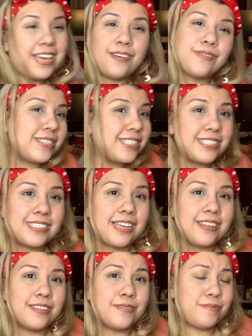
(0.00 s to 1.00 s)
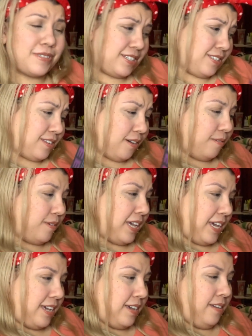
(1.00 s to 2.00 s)
have to sell them, which is
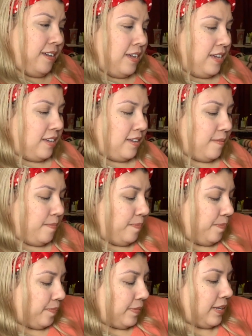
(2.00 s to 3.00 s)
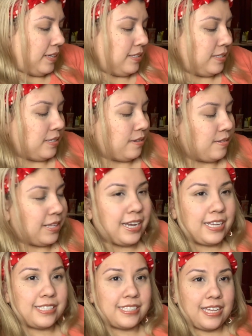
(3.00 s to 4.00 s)
okay. So like
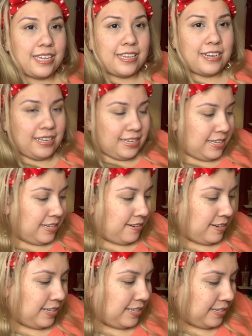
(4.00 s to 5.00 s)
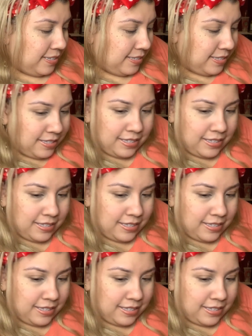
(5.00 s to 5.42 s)
I said, here is